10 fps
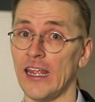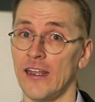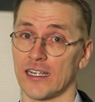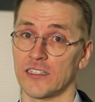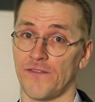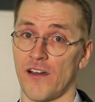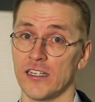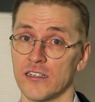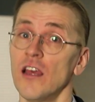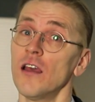index the
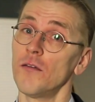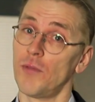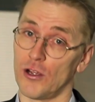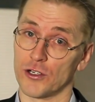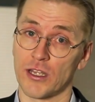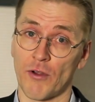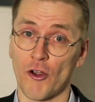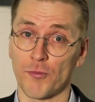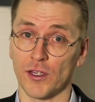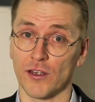files because they're
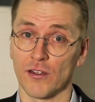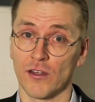encrypted.